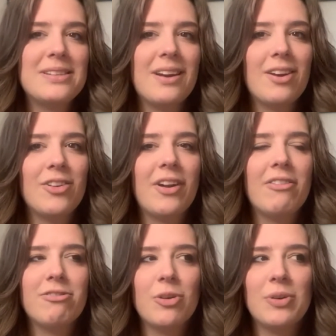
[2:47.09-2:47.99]
sitting on
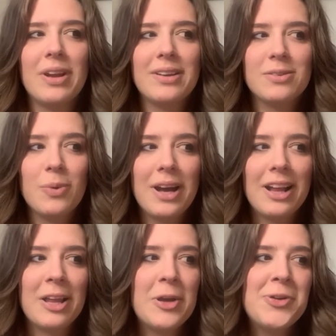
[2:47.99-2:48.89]
their phone as
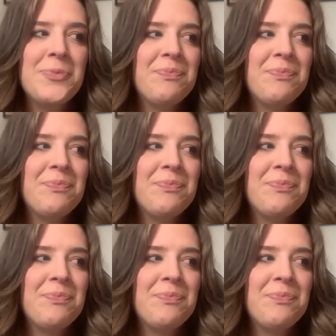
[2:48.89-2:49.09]
well,